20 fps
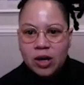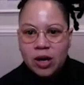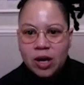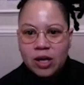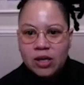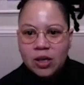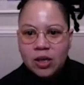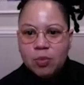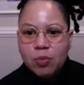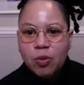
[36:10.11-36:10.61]

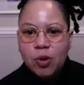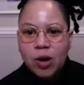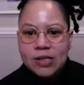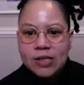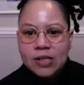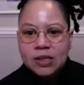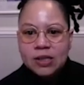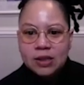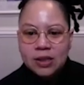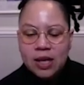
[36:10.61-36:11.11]
and the
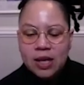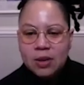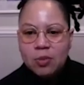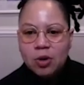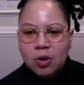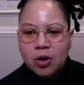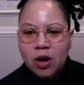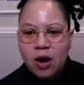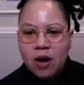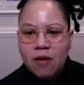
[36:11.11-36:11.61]
present
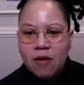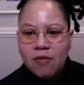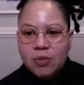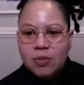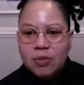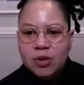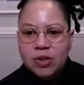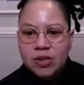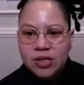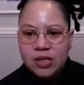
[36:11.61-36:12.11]
labor of the
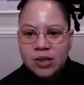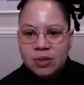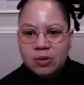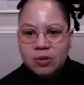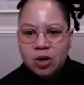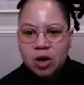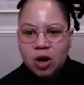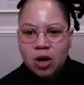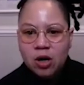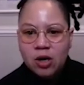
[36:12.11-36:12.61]
museum
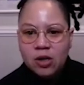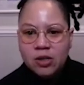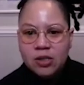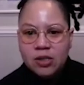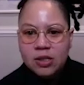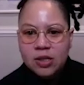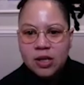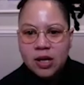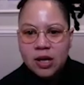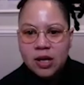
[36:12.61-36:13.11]
guards,